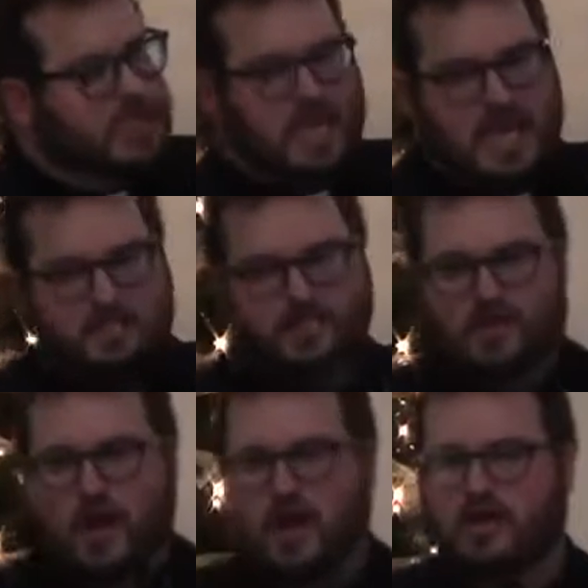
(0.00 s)
the name of
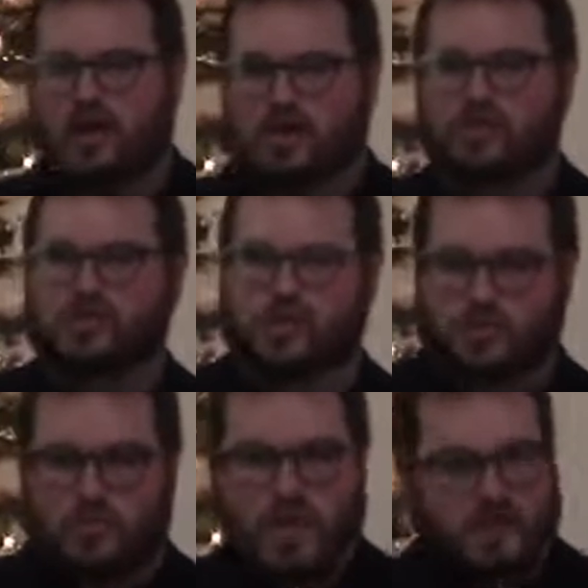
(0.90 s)
God on you in
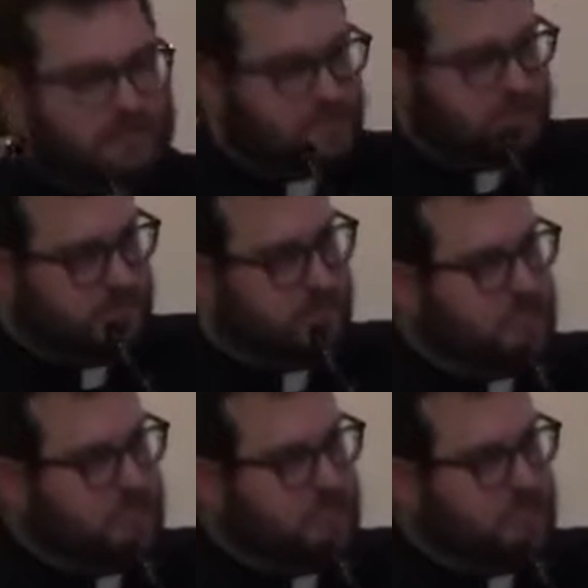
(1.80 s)
your baptism.